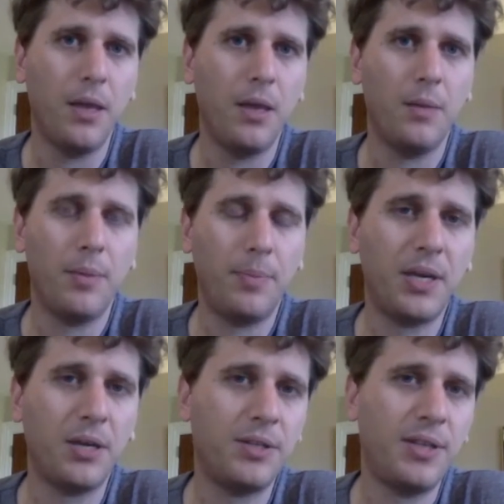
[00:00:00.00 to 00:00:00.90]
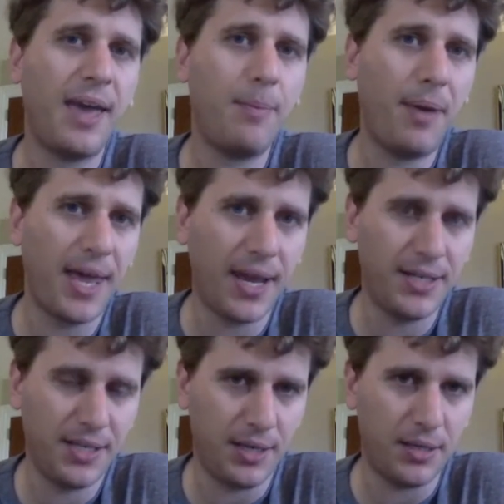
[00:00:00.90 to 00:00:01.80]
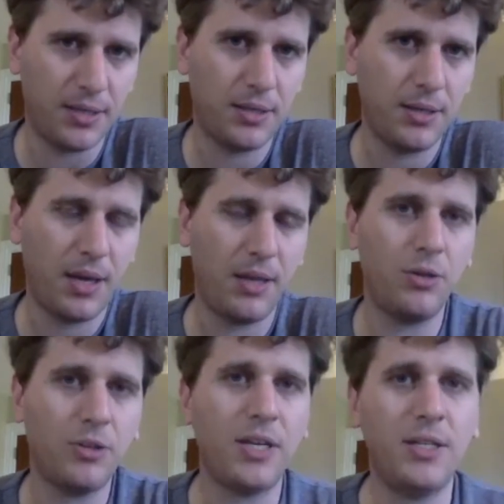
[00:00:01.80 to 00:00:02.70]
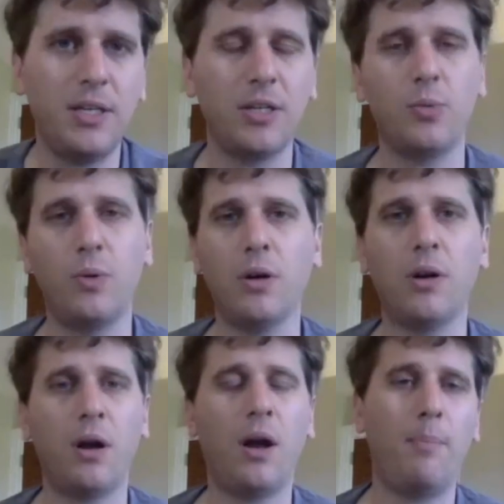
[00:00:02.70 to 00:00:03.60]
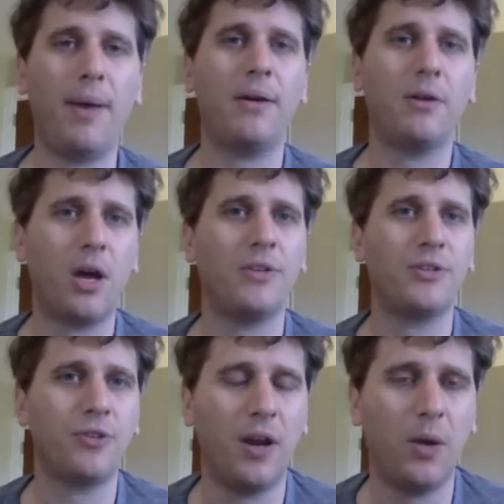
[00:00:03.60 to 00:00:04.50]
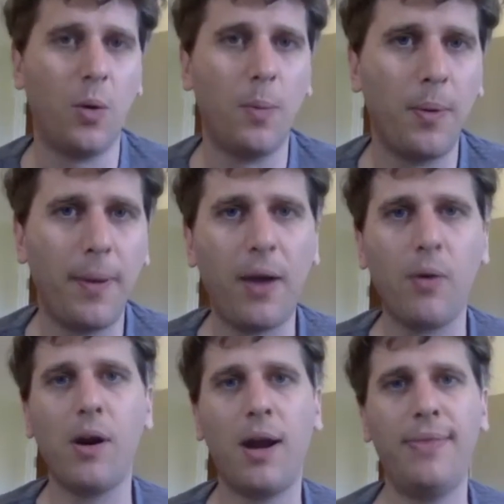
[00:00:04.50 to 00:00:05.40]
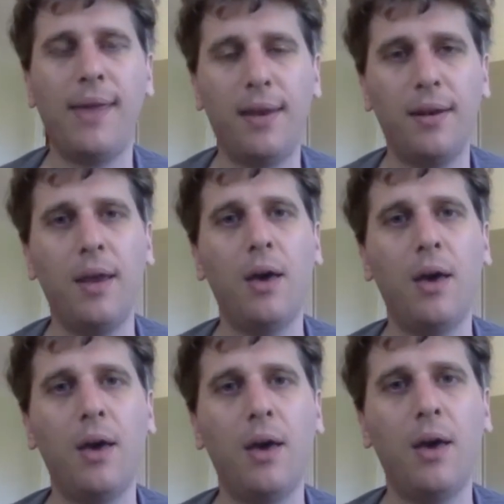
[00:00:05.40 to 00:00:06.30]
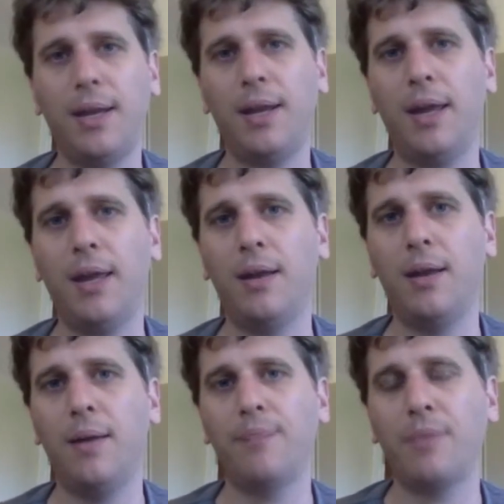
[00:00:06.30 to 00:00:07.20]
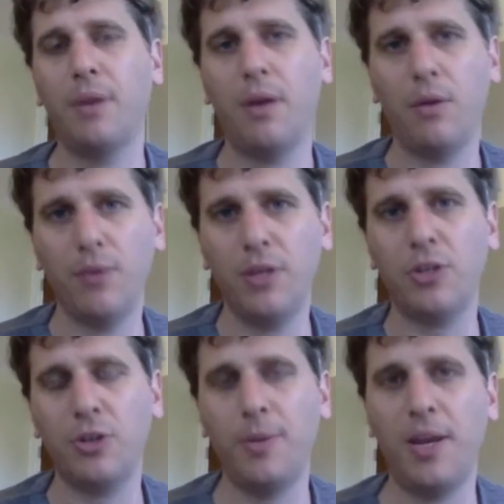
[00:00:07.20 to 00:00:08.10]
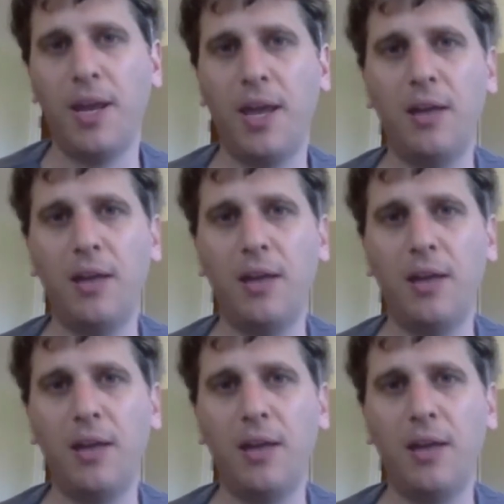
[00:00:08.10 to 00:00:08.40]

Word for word: but because they had bad ideas. And those ideas were about concentrating corporate power and then regulating it, redistributing it